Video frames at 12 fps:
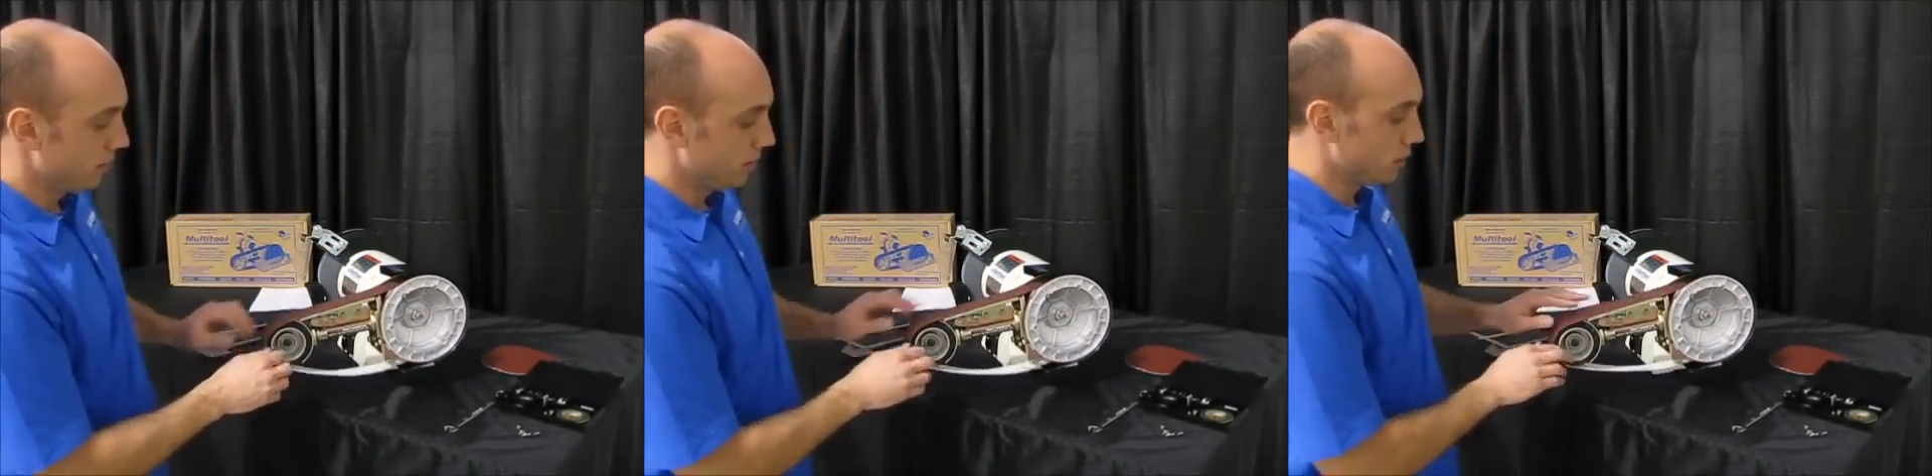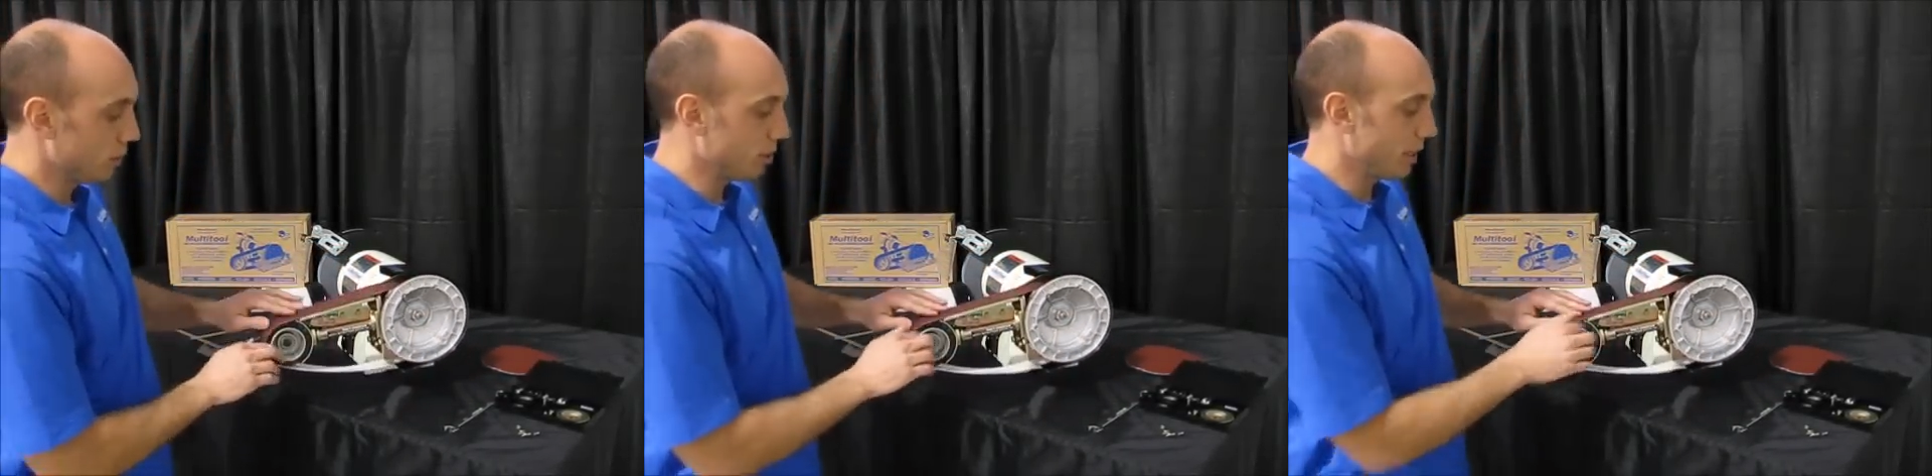
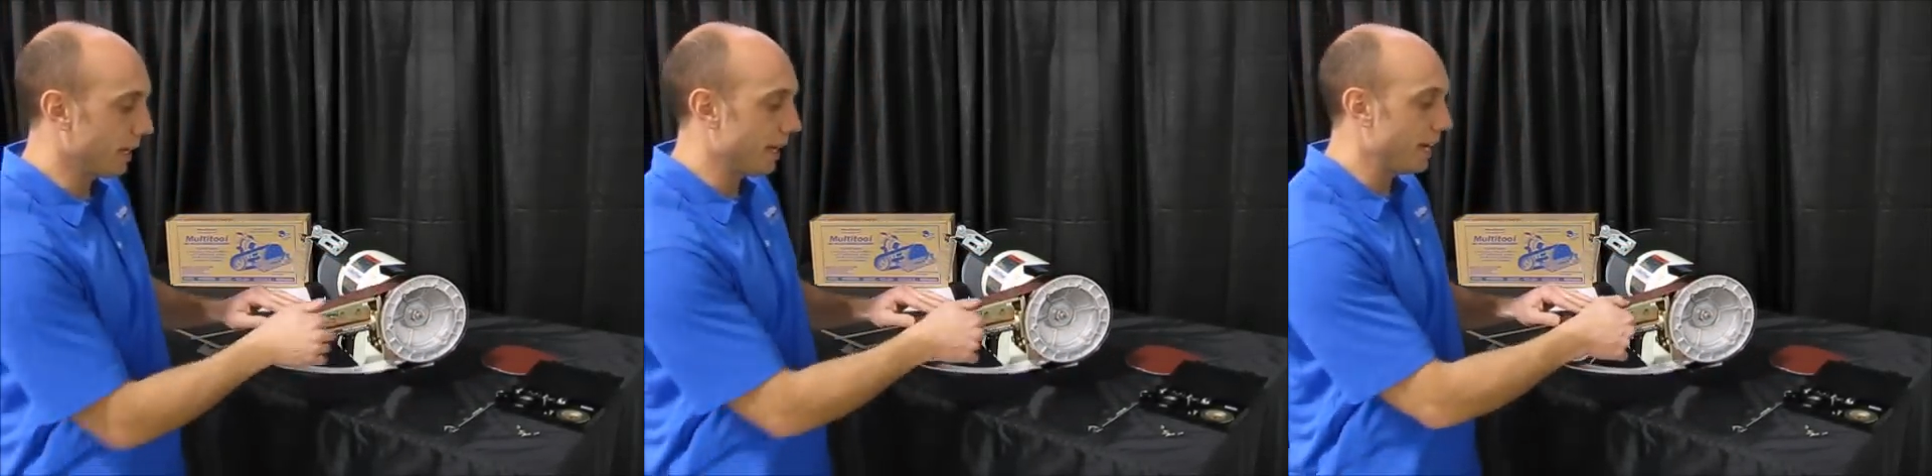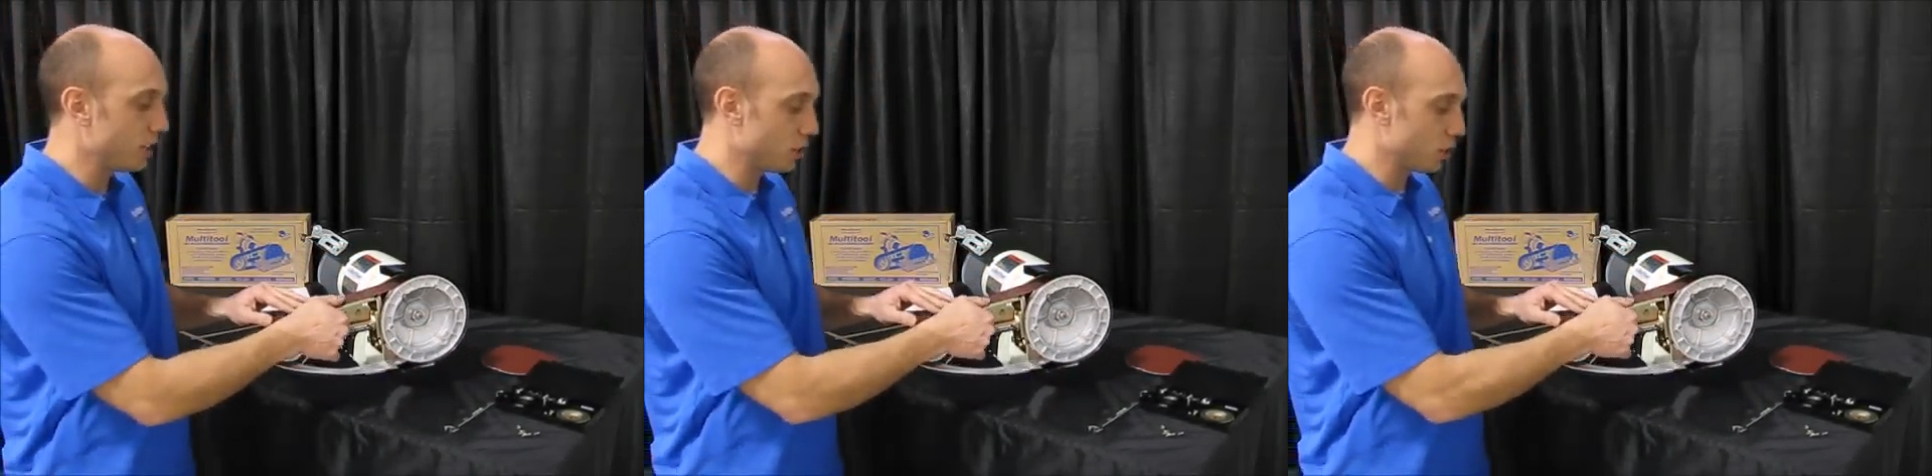Simply
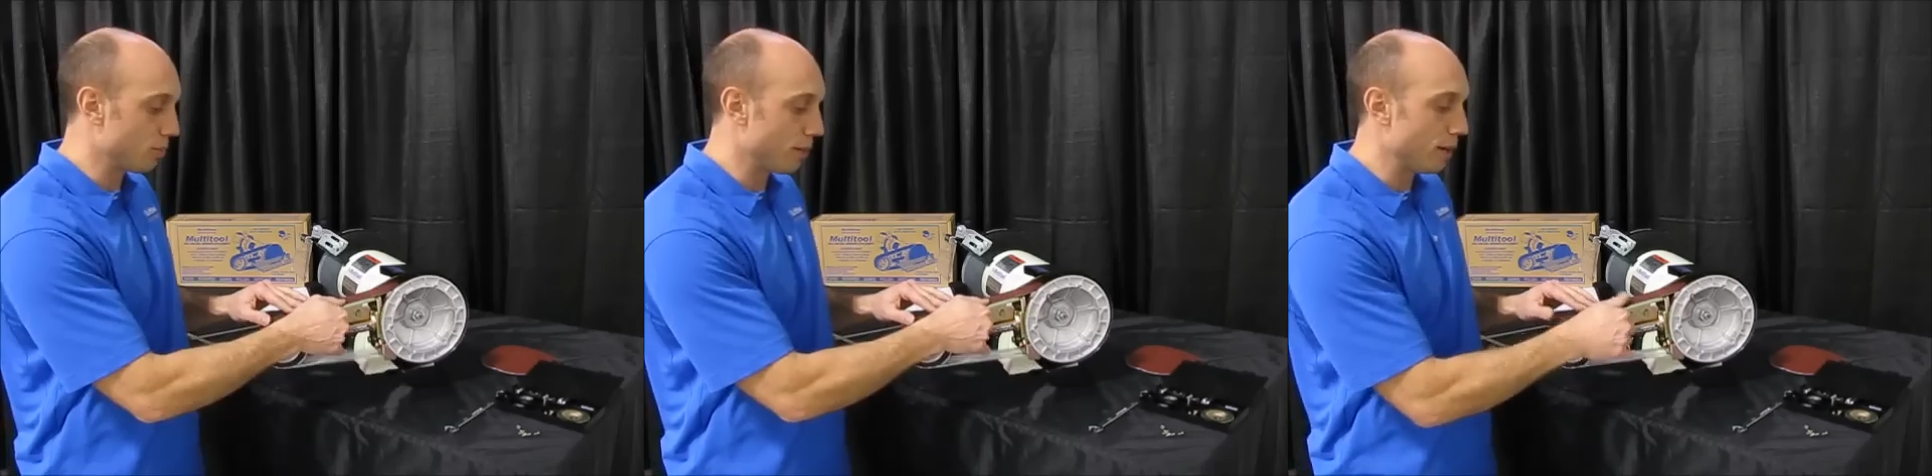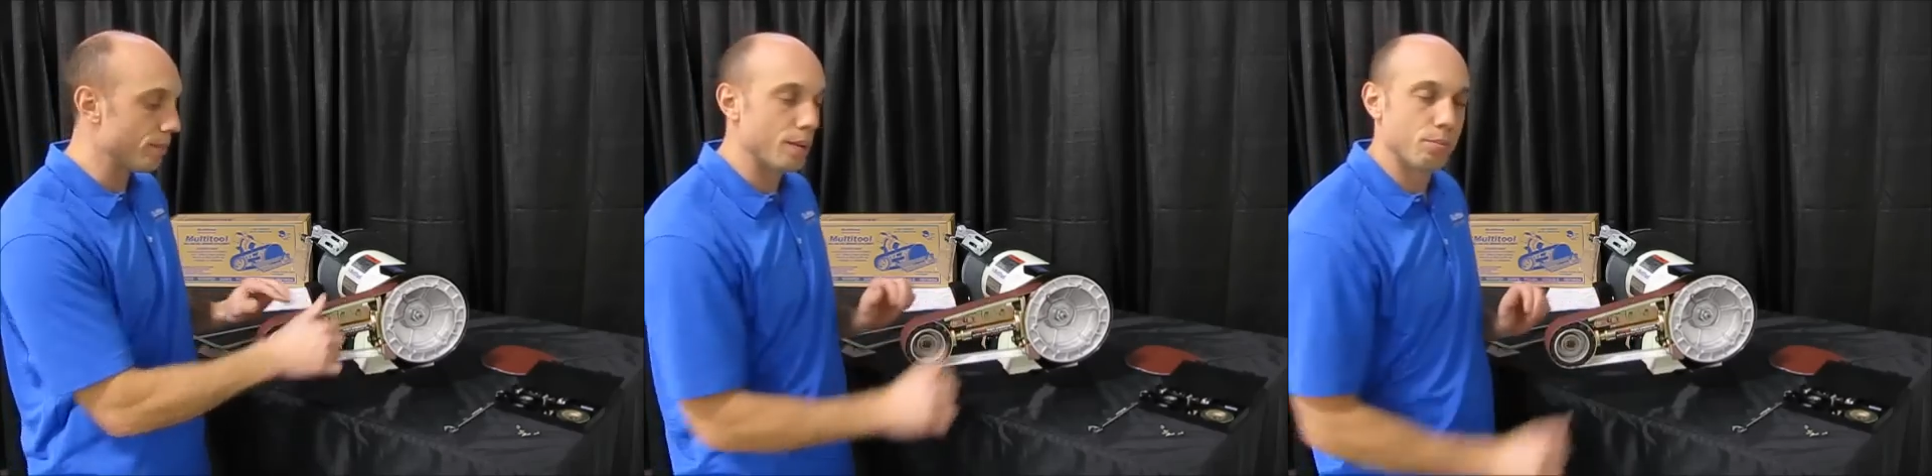engage the
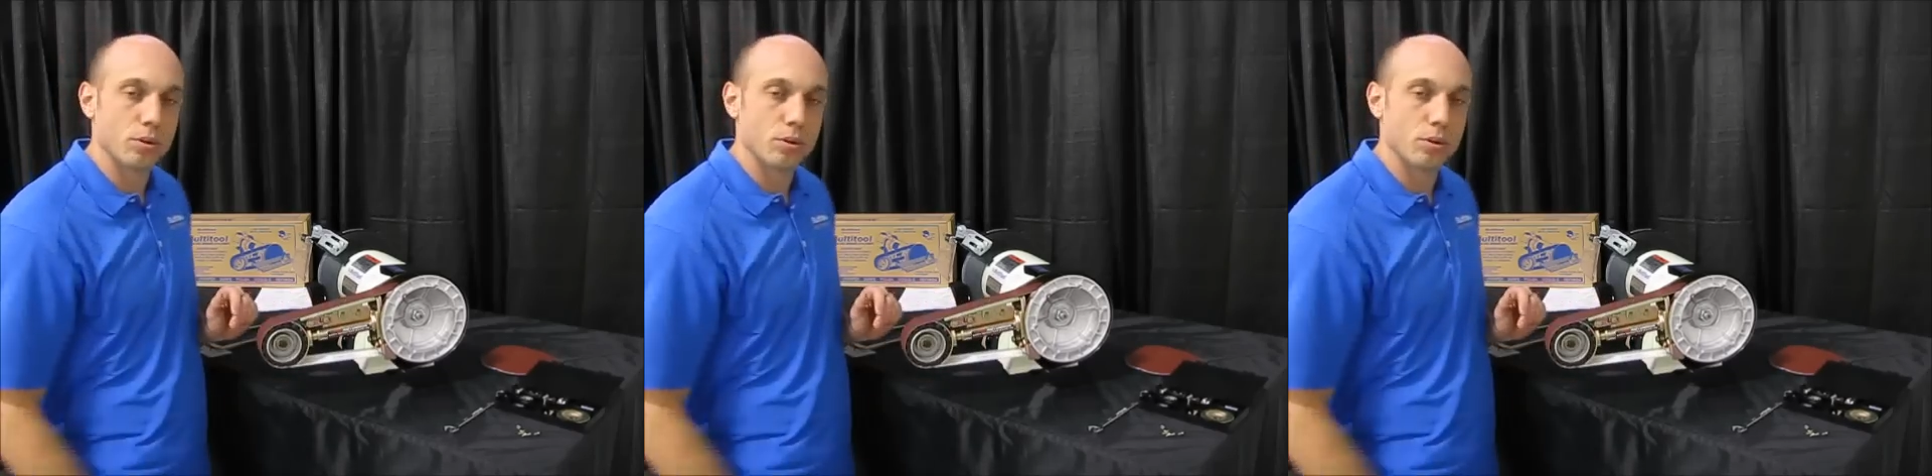spring by